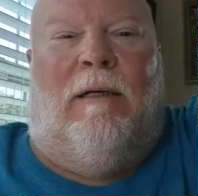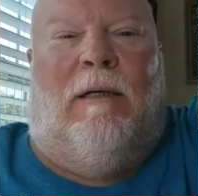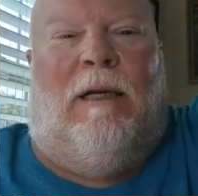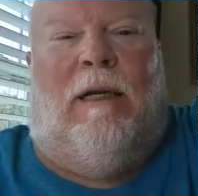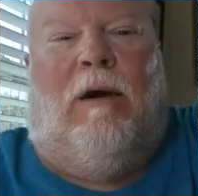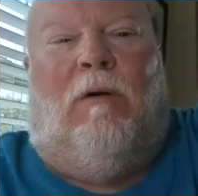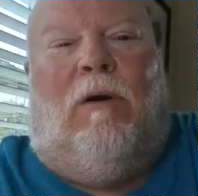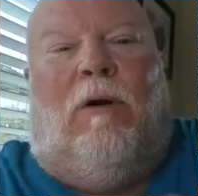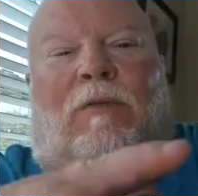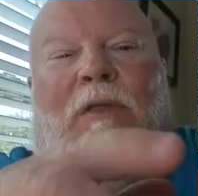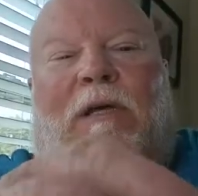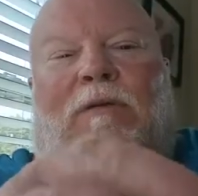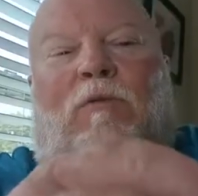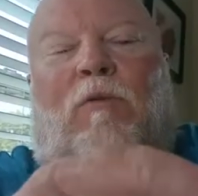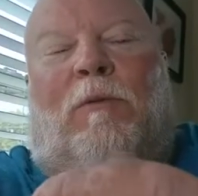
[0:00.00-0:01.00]
You know, on
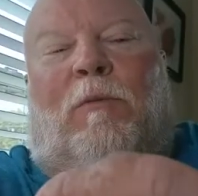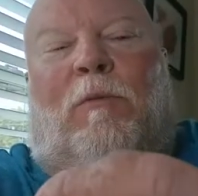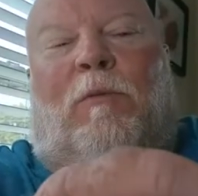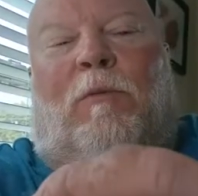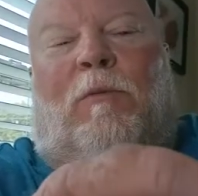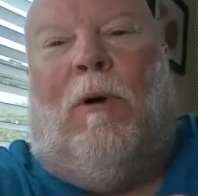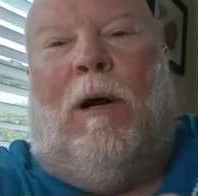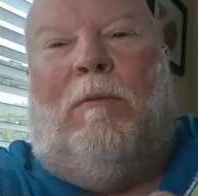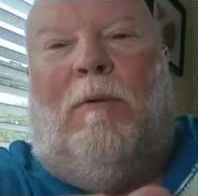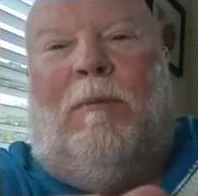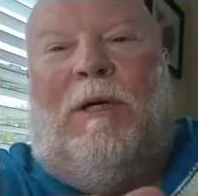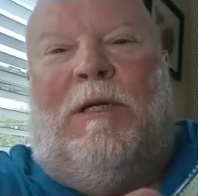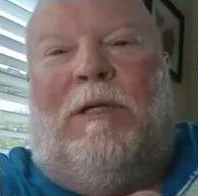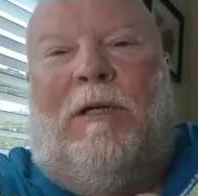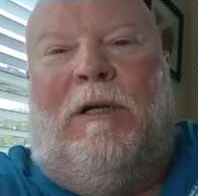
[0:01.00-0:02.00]
this one, we
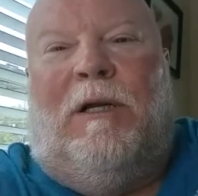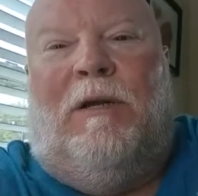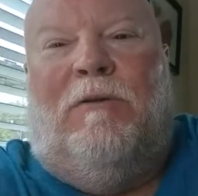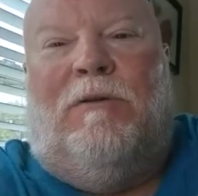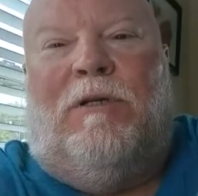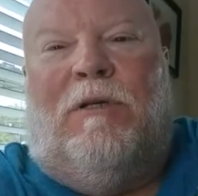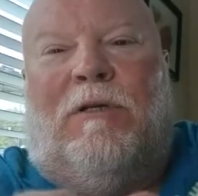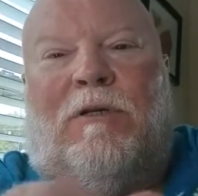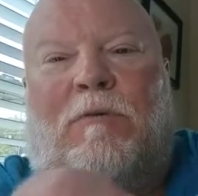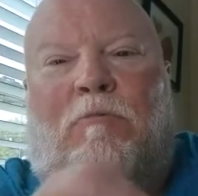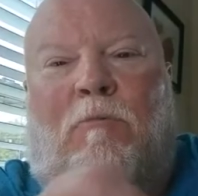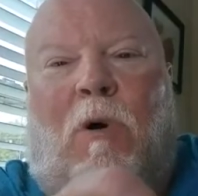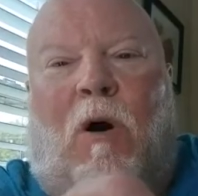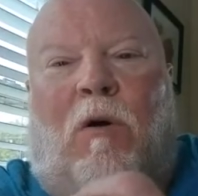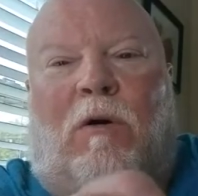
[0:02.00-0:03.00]
probably should have used a
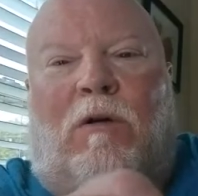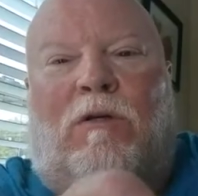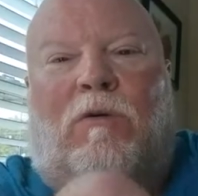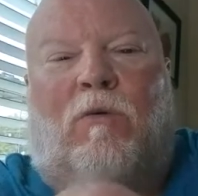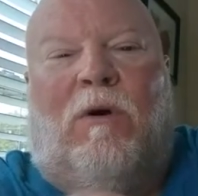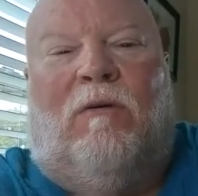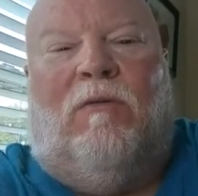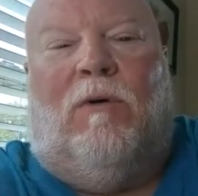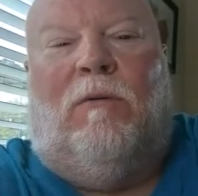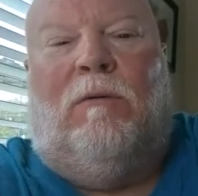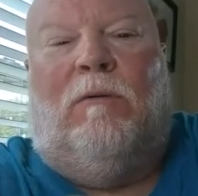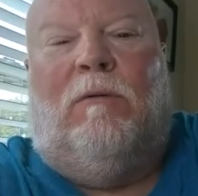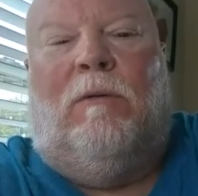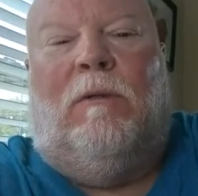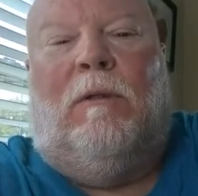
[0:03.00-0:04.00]
smaller swivel.
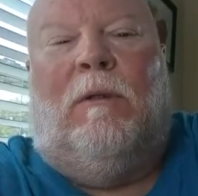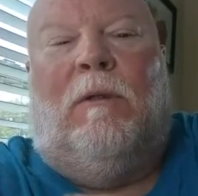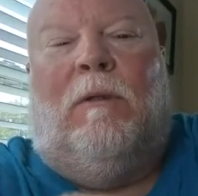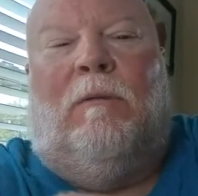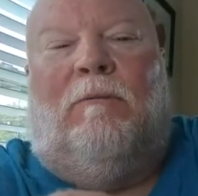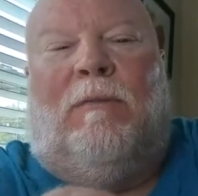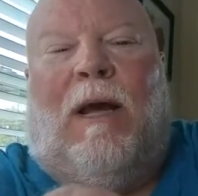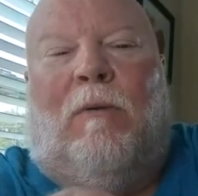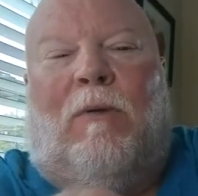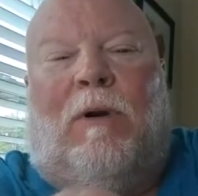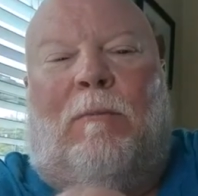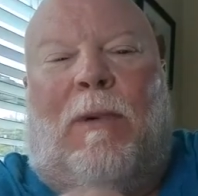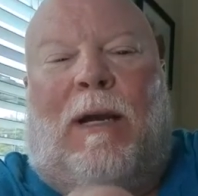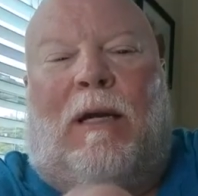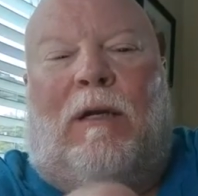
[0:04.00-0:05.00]
And that would
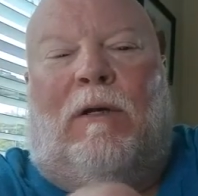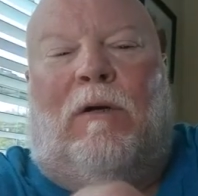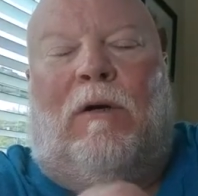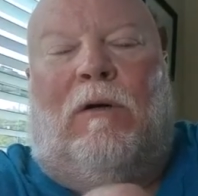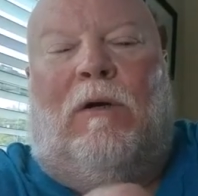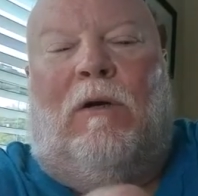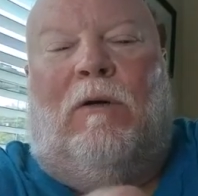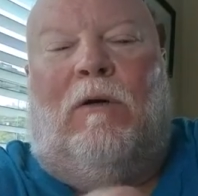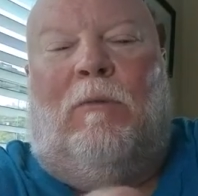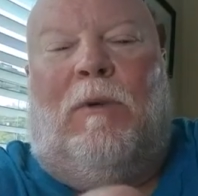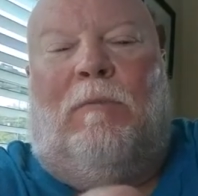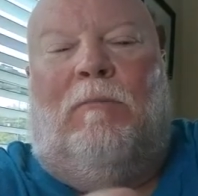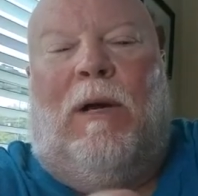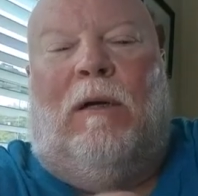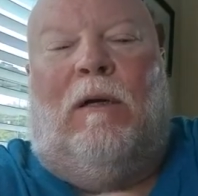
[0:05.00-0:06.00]
have made it look a little
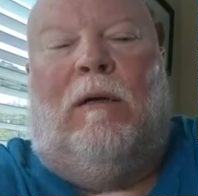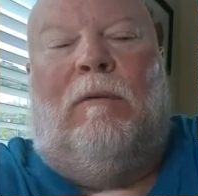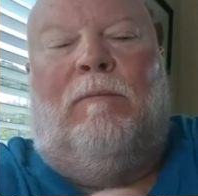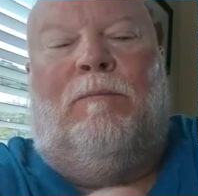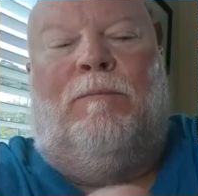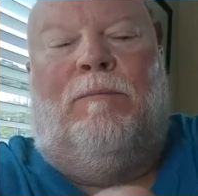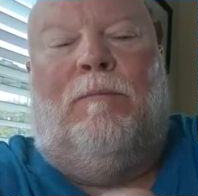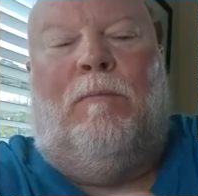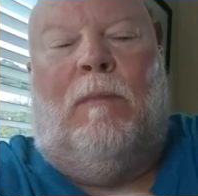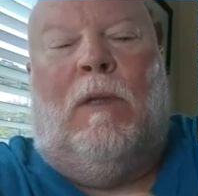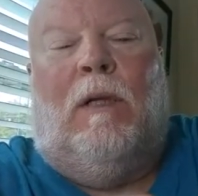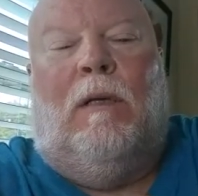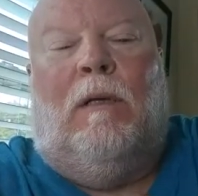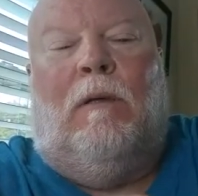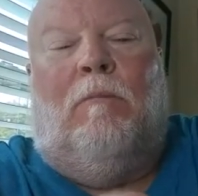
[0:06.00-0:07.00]
bit better.
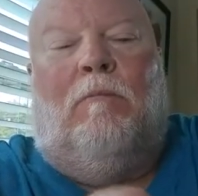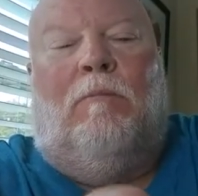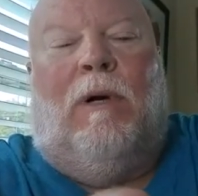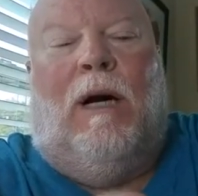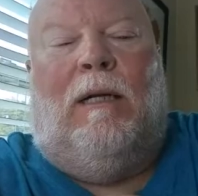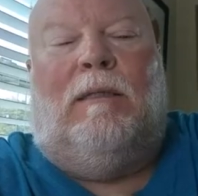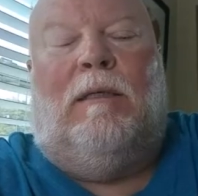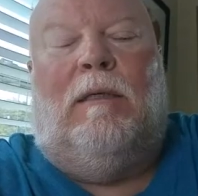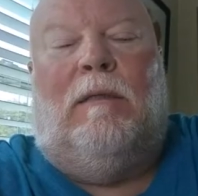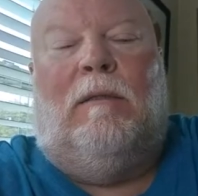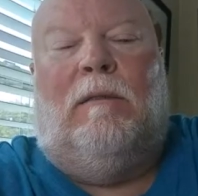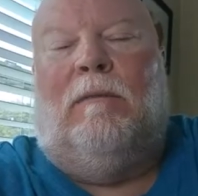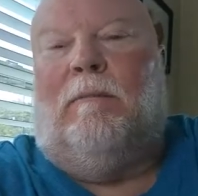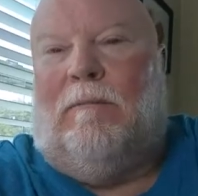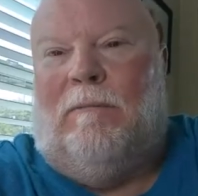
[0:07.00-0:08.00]
But
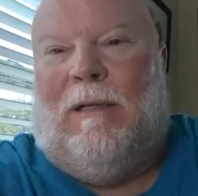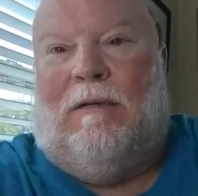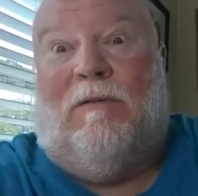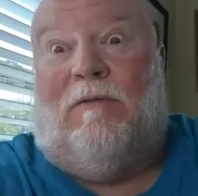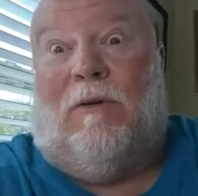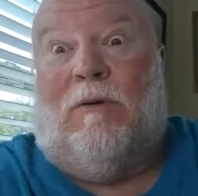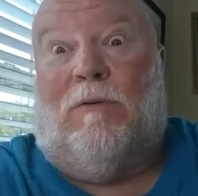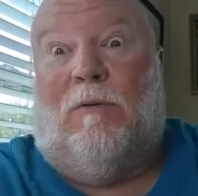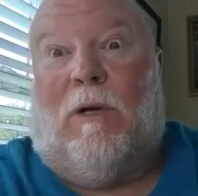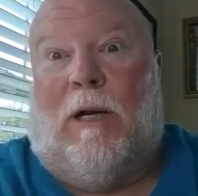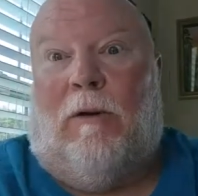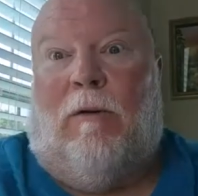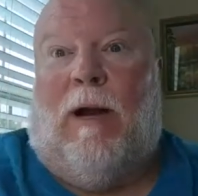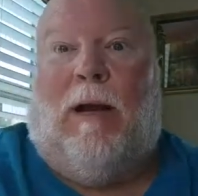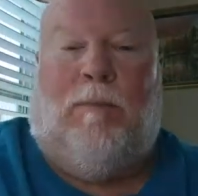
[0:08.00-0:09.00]
that's the first one
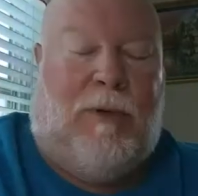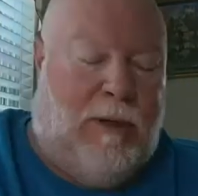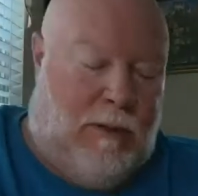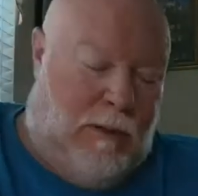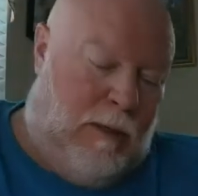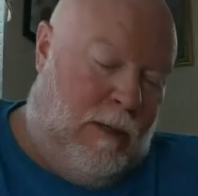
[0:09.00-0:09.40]
I grabbed.